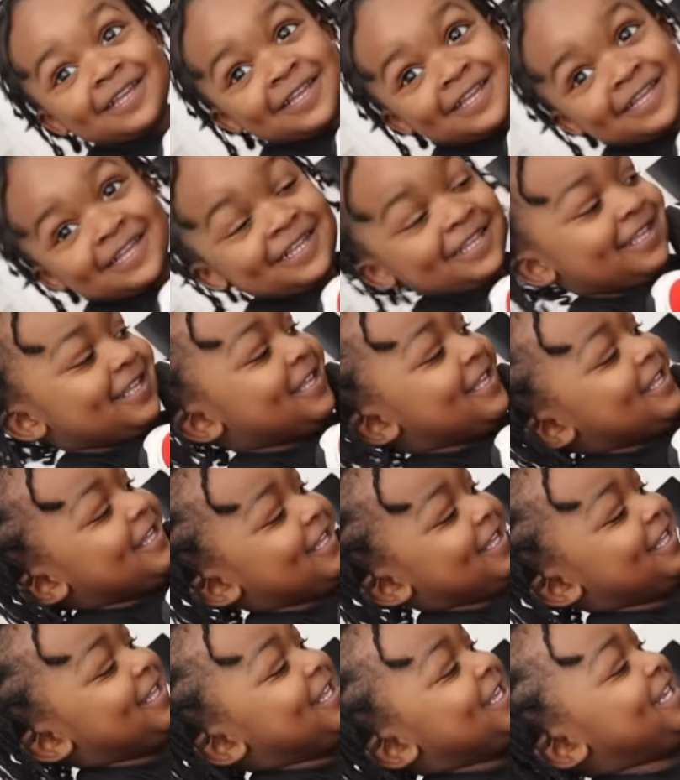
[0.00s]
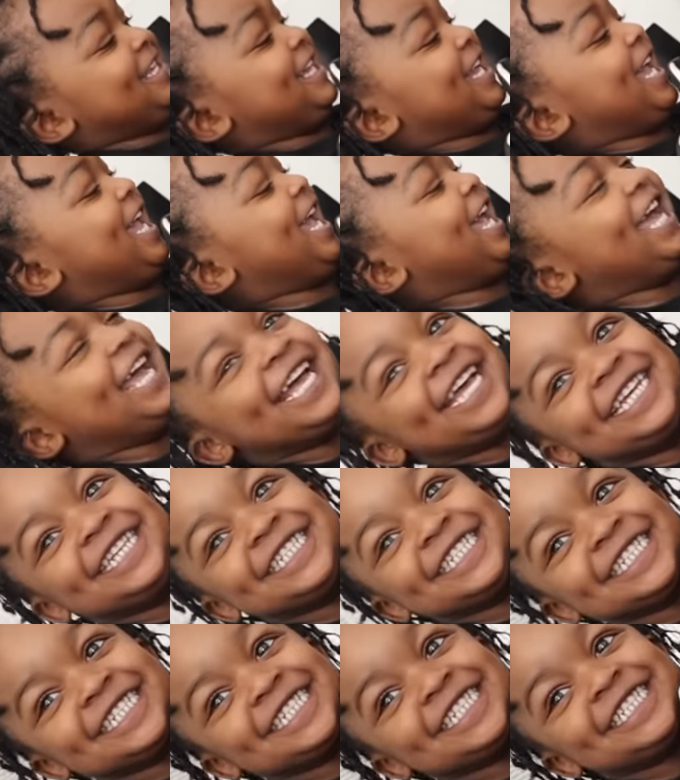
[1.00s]
two pair?
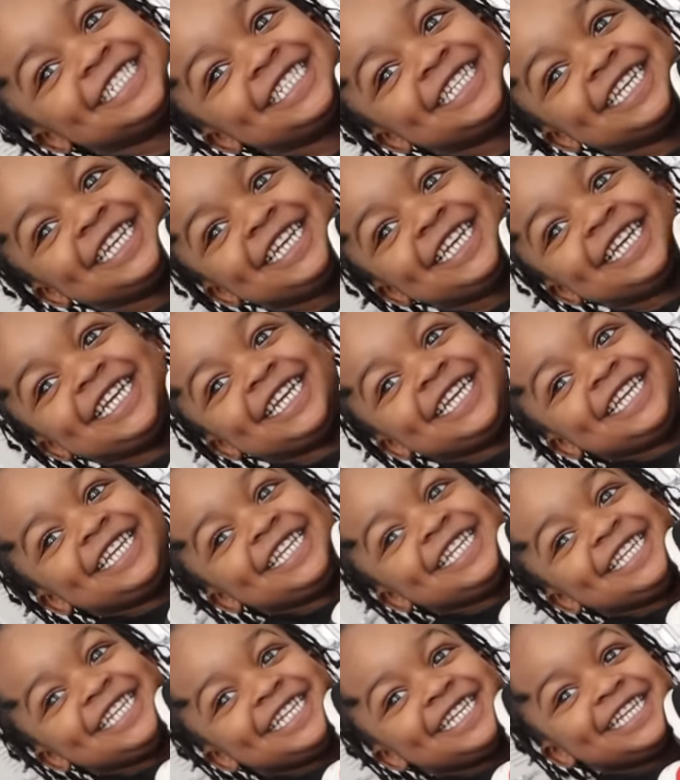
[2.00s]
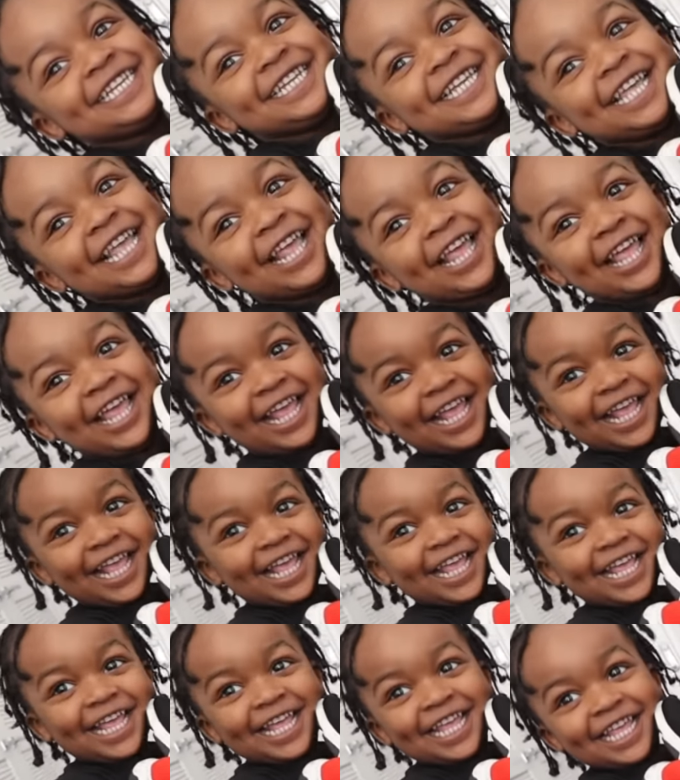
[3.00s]
Yes. You got
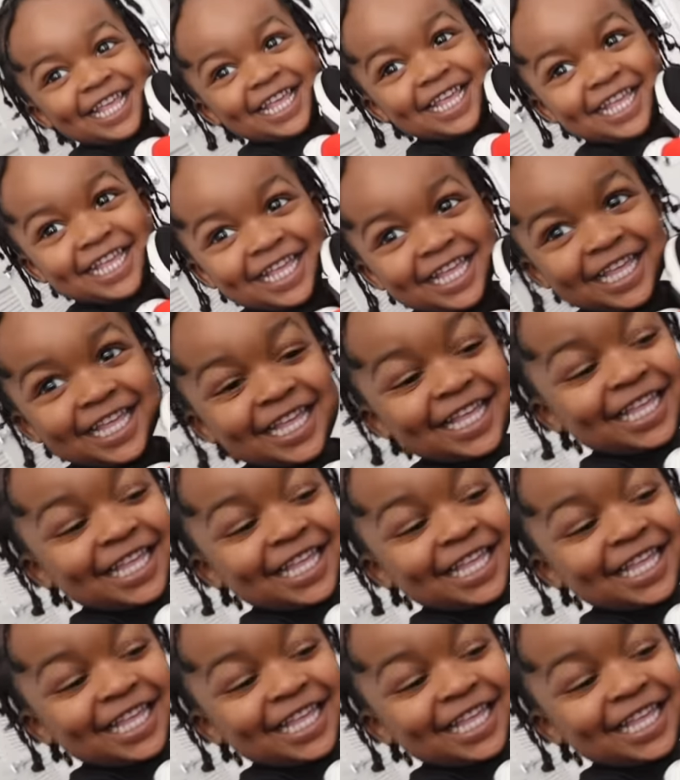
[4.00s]
two pair of